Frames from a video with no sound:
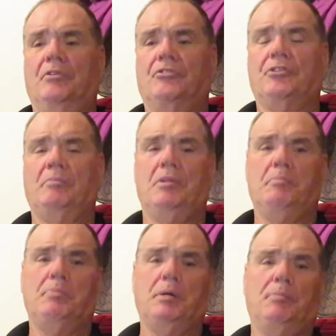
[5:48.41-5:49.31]
some of
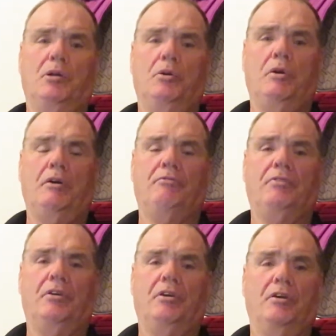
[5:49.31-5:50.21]
the people who have
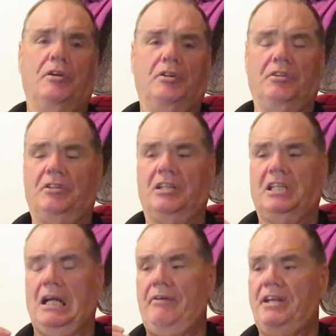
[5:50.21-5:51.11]

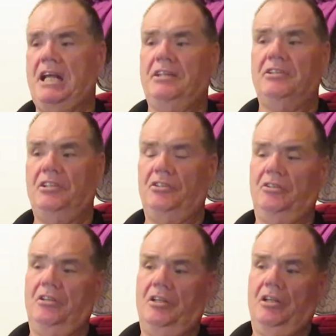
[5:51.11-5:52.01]
carried out the
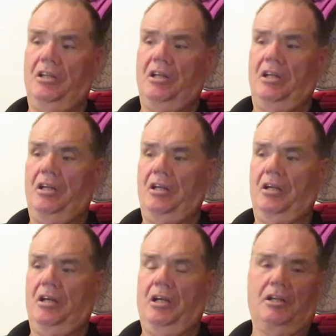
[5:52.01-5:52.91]

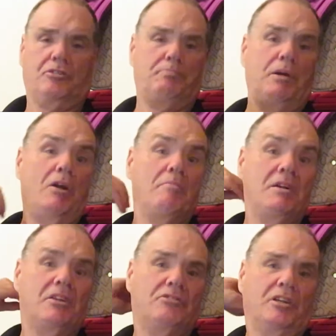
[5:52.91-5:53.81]

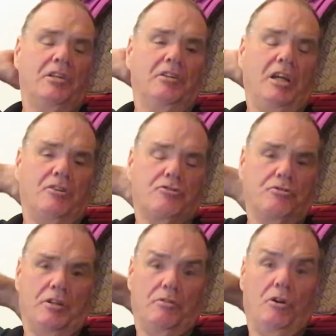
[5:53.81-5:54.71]
experiments and
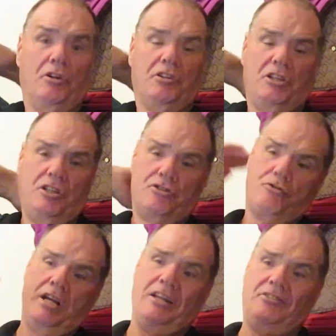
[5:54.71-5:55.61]
gone in
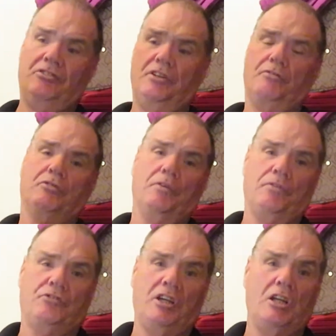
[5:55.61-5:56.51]
trances,
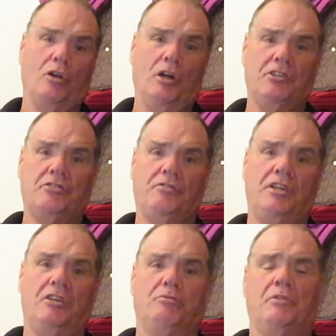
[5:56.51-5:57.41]
seen lots of
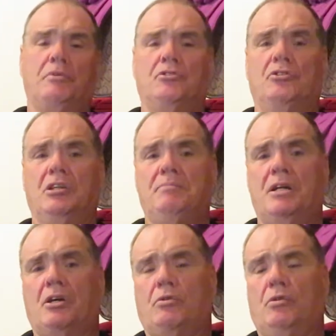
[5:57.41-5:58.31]
things, whether we're talking
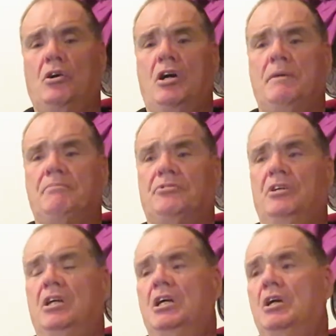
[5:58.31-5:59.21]
about crimes,
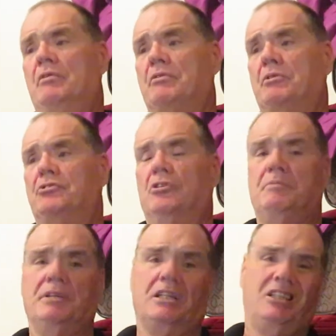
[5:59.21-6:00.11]
whether we're
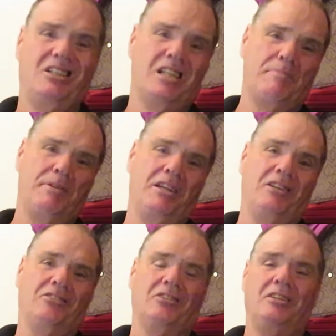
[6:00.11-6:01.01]
talking about
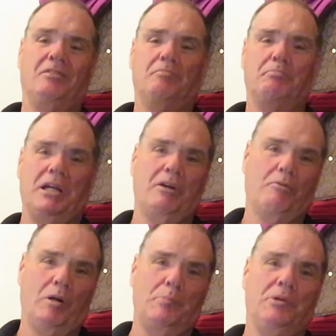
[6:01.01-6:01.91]
kidnappings and bank
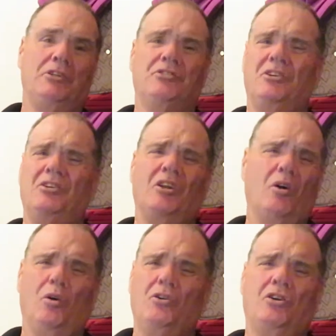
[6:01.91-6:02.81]
robberies and all